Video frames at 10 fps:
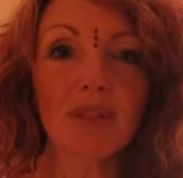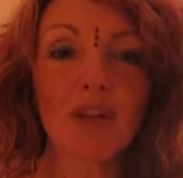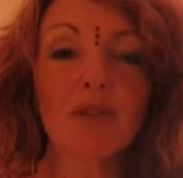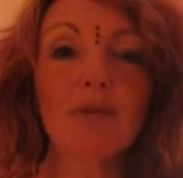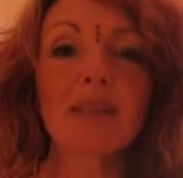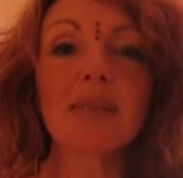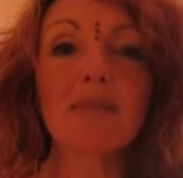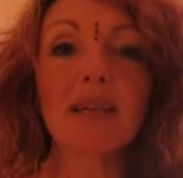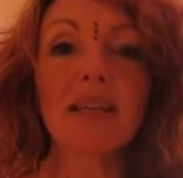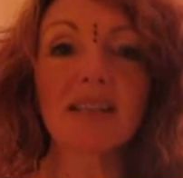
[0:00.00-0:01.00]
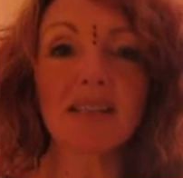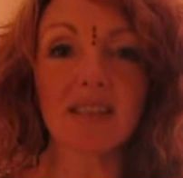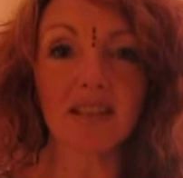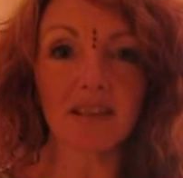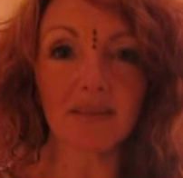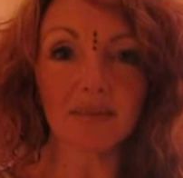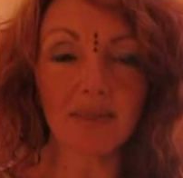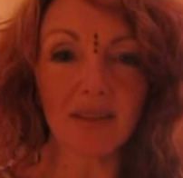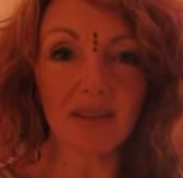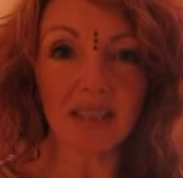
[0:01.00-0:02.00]
To administer
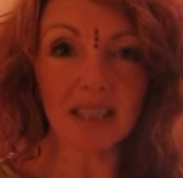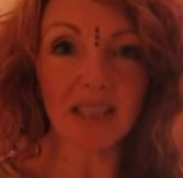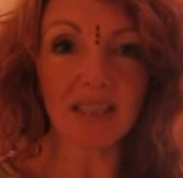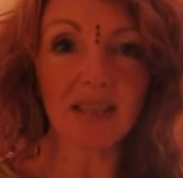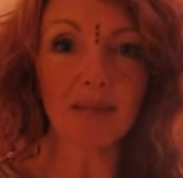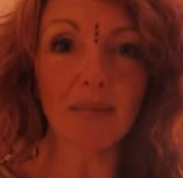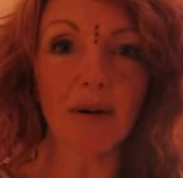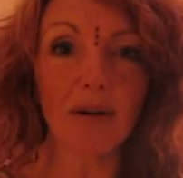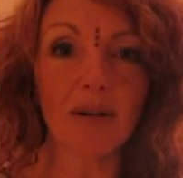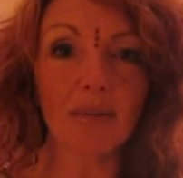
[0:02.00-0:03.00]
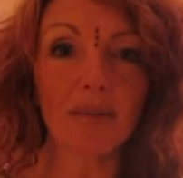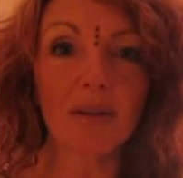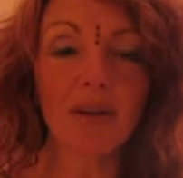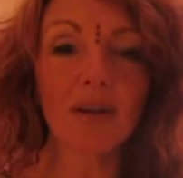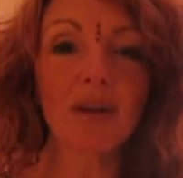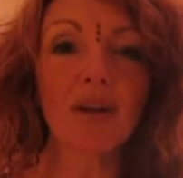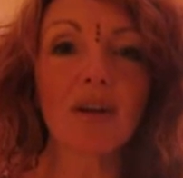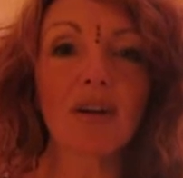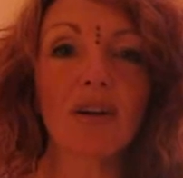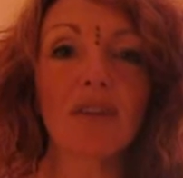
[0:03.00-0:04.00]
the healing balm
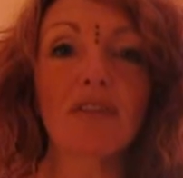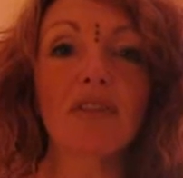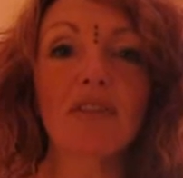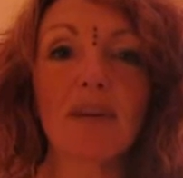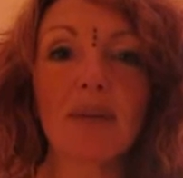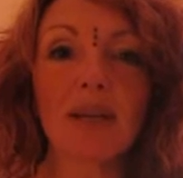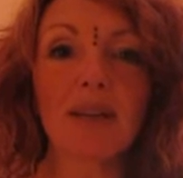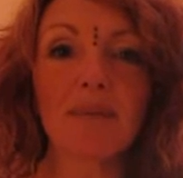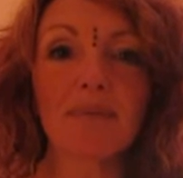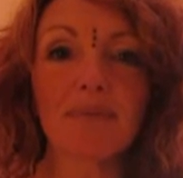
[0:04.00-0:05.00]
of the feminine,